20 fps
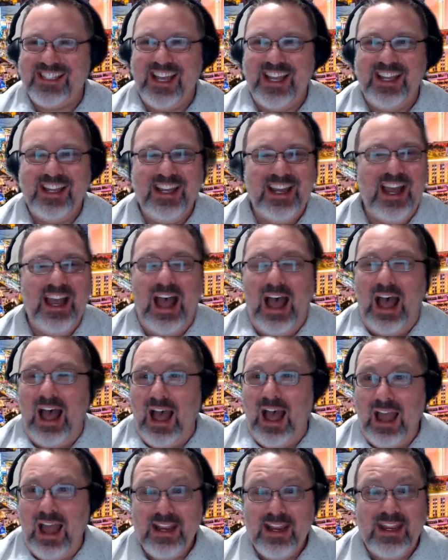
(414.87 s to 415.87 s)
say,
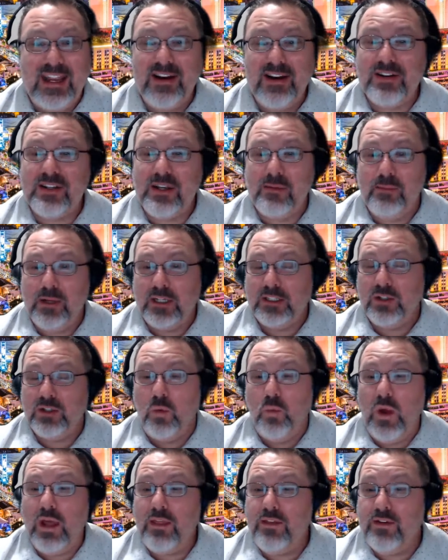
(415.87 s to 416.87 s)
here's a bunch
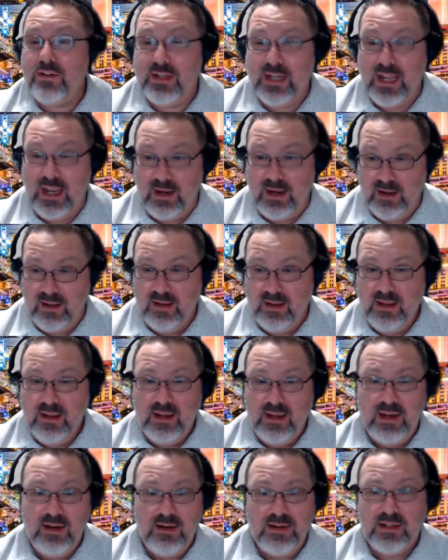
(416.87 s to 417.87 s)
of weather data.
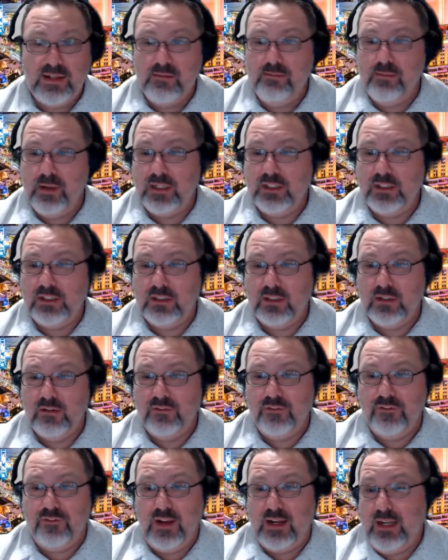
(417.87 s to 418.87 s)
Here's a bunch
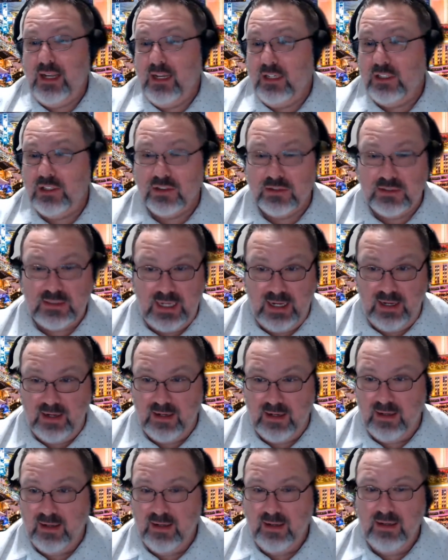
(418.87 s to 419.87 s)
of financial
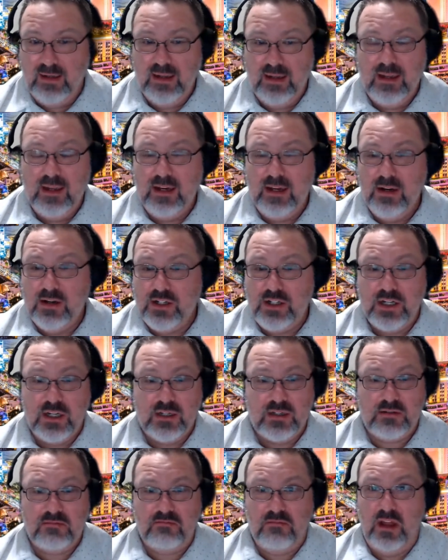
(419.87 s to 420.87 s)
data. Here's
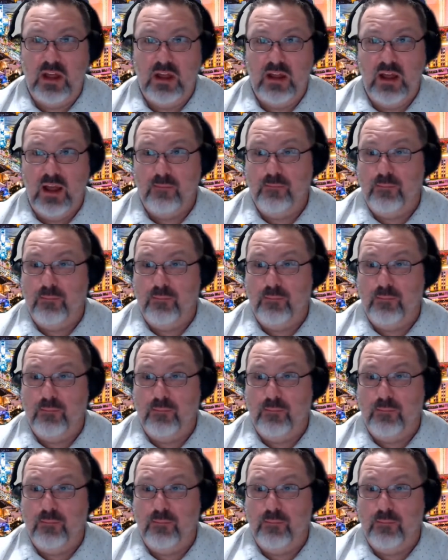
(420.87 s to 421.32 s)
just a